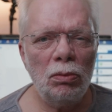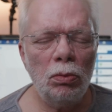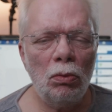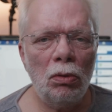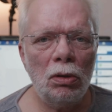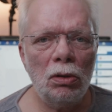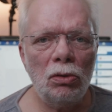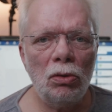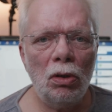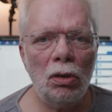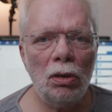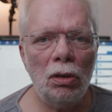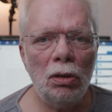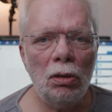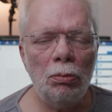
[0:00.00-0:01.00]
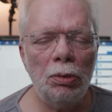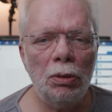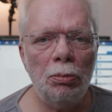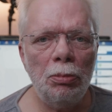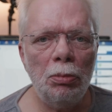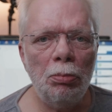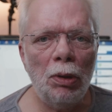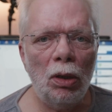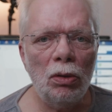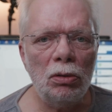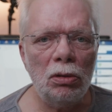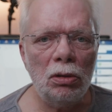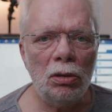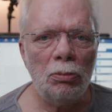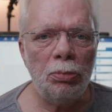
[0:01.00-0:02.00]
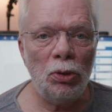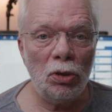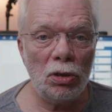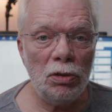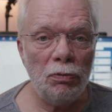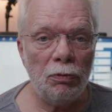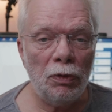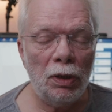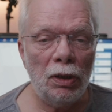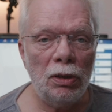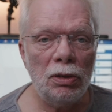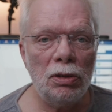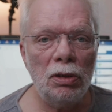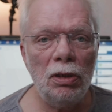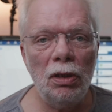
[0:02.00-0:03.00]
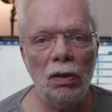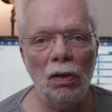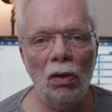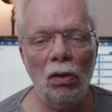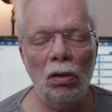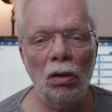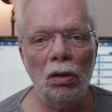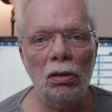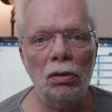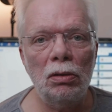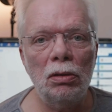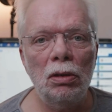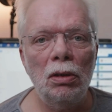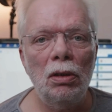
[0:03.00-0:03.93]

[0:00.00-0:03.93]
we want to talk a little bit about proxy files, either on